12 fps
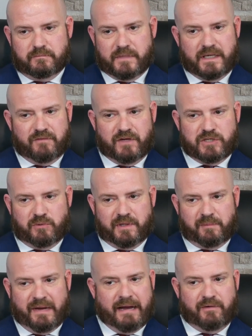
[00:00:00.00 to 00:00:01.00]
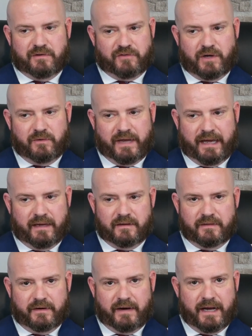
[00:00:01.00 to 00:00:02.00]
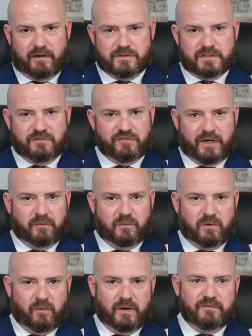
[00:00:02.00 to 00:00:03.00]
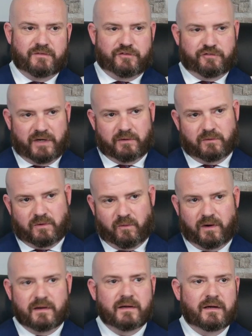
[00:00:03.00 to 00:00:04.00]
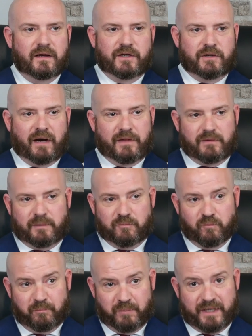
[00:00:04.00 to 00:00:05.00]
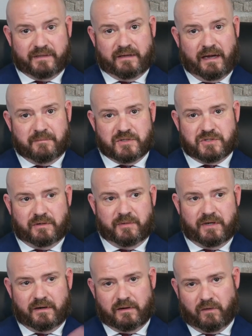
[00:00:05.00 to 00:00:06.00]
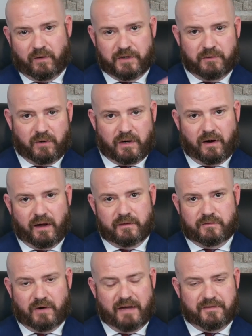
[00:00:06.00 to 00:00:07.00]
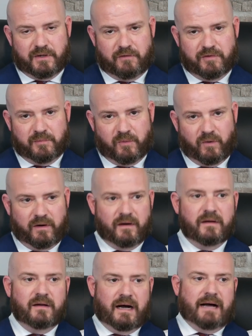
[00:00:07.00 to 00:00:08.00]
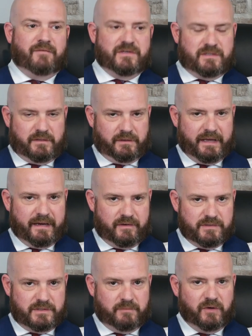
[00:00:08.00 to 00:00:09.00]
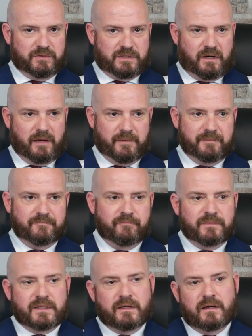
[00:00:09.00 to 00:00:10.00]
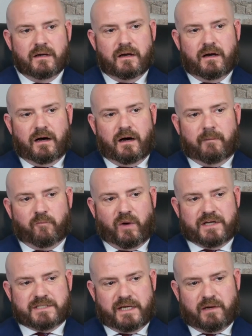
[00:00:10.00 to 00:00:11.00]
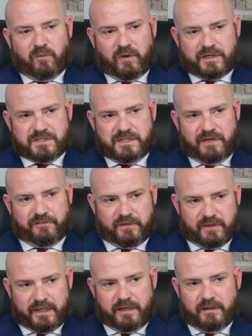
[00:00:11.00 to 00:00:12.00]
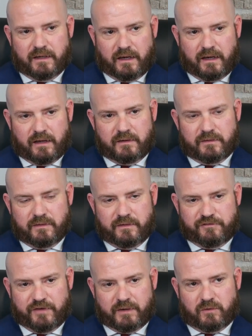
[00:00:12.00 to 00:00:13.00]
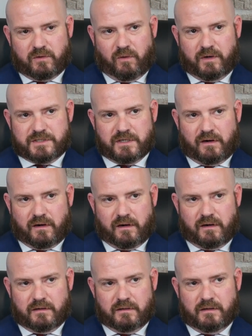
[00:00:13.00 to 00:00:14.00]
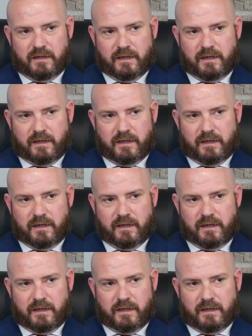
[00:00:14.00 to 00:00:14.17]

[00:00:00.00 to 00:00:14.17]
individual with a pound of cocaine in their house in federal court. For federal court, you're either a big-time distributor or you were caught driving it over the border. Obviously, the latter is the most common. When I say it works differently, the federal courts are